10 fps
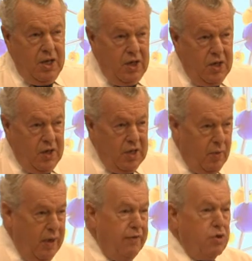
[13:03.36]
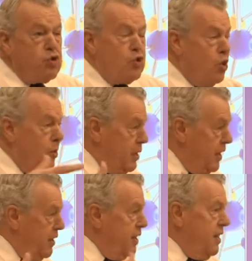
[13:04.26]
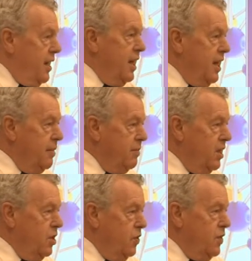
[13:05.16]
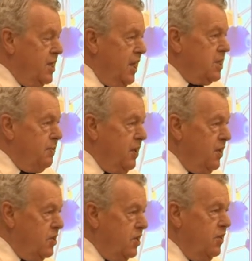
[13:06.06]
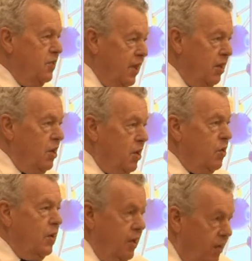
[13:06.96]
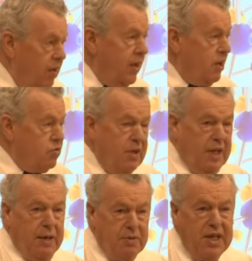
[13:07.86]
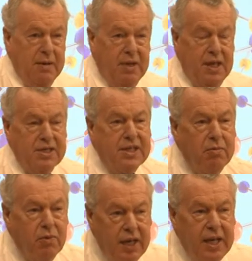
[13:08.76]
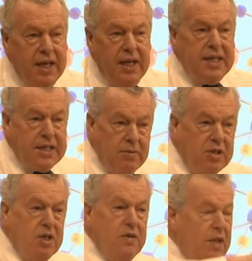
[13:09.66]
in the way of a trauma that you experience, and you think, well, that's really upset me in some way, it's upset you, and